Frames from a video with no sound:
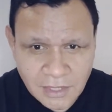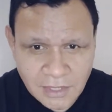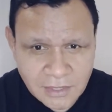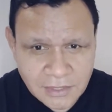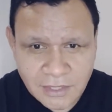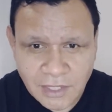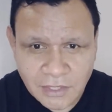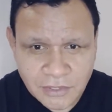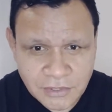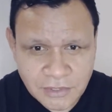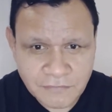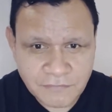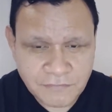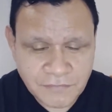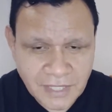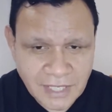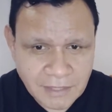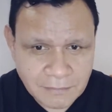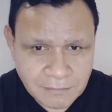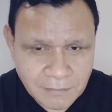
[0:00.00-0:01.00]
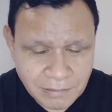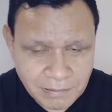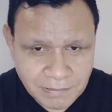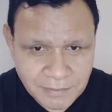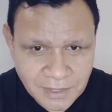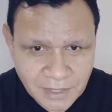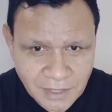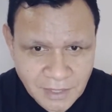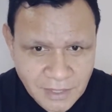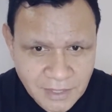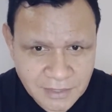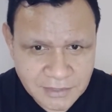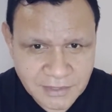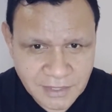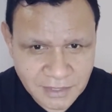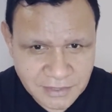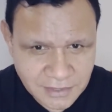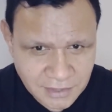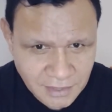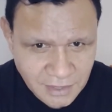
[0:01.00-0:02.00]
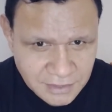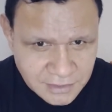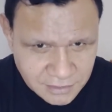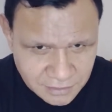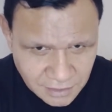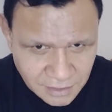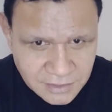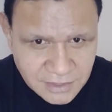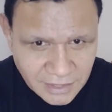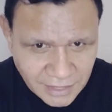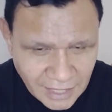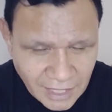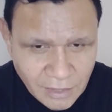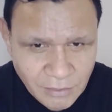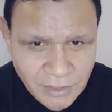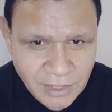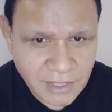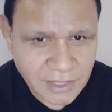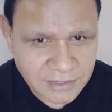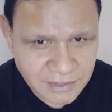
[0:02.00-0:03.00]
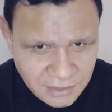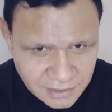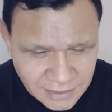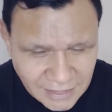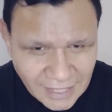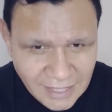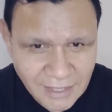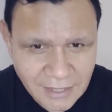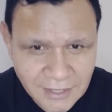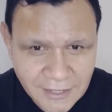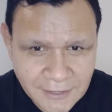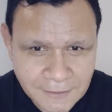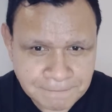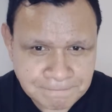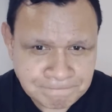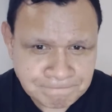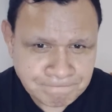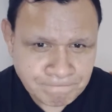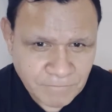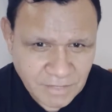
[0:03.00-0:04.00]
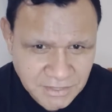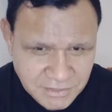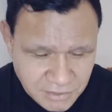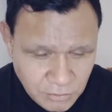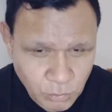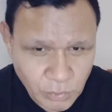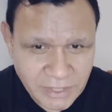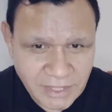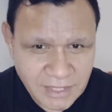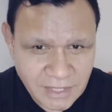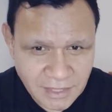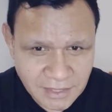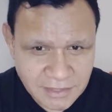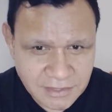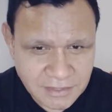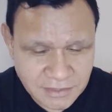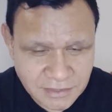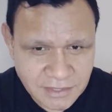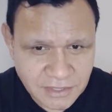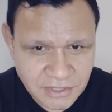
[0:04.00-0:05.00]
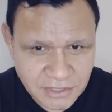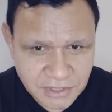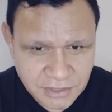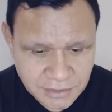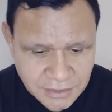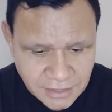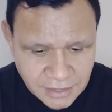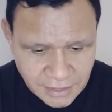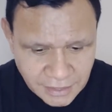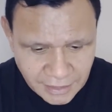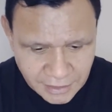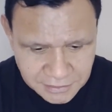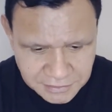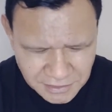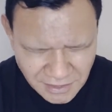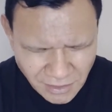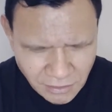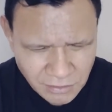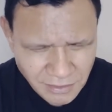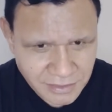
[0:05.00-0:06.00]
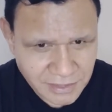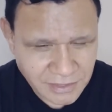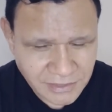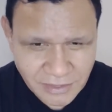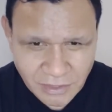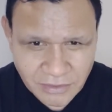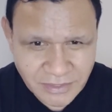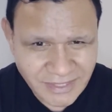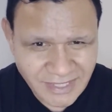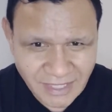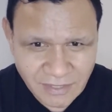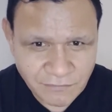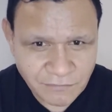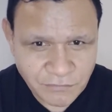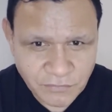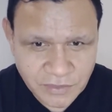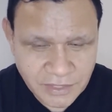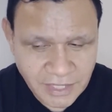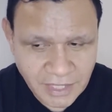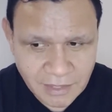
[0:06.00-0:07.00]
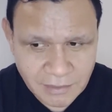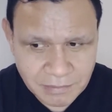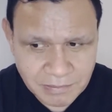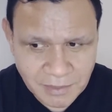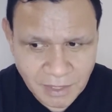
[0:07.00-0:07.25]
No, it's an hour, it's a daily, it's a weekly decision. And so there's no set and forget.